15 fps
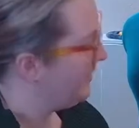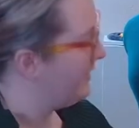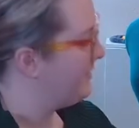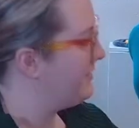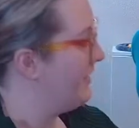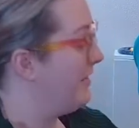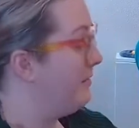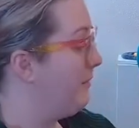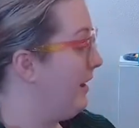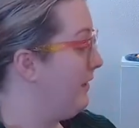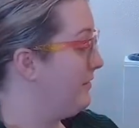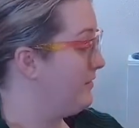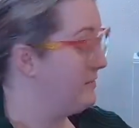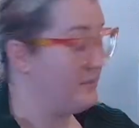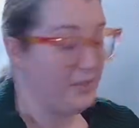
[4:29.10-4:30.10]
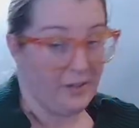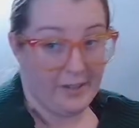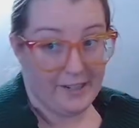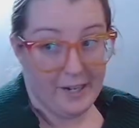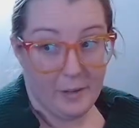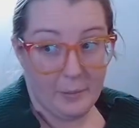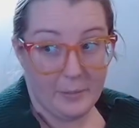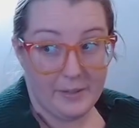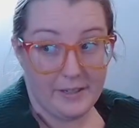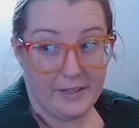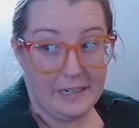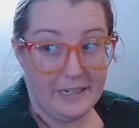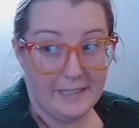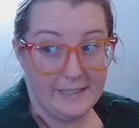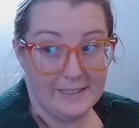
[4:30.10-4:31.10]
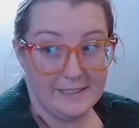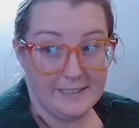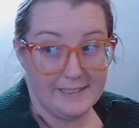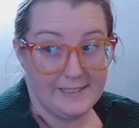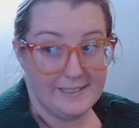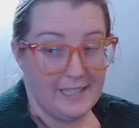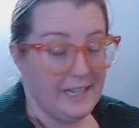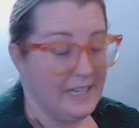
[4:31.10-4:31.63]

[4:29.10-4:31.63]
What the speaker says: excited about how this is turning out because,